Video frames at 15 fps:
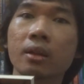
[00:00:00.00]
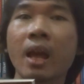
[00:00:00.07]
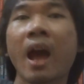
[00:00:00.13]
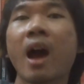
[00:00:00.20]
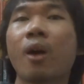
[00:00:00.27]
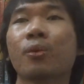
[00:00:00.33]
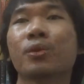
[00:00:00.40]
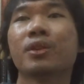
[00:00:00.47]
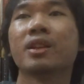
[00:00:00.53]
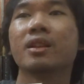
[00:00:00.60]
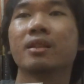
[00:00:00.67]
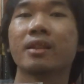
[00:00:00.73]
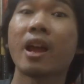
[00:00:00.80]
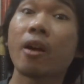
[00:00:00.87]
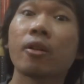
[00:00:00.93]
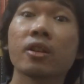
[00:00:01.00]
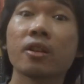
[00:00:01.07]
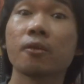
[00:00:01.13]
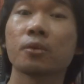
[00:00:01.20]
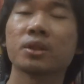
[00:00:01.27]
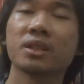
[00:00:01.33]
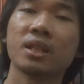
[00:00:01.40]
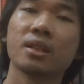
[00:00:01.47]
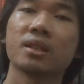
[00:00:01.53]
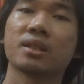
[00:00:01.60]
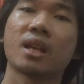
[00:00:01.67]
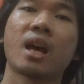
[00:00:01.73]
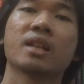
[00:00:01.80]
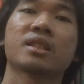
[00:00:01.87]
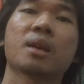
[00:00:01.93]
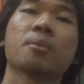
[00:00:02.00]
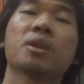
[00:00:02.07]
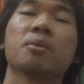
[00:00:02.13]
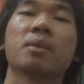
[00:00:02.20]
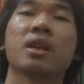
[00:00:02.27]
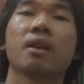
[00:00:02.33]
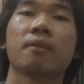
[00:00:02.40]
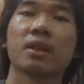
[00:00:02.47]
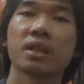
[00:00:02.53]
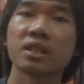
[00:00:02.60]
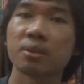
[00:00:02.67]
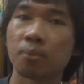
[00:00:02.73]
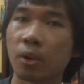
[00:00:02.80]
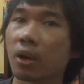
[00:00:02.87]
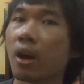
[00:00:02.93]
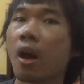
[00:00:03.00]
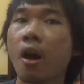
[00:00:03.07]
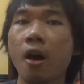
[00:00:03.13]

how the narrative was synthesized, I'm going to be giving this book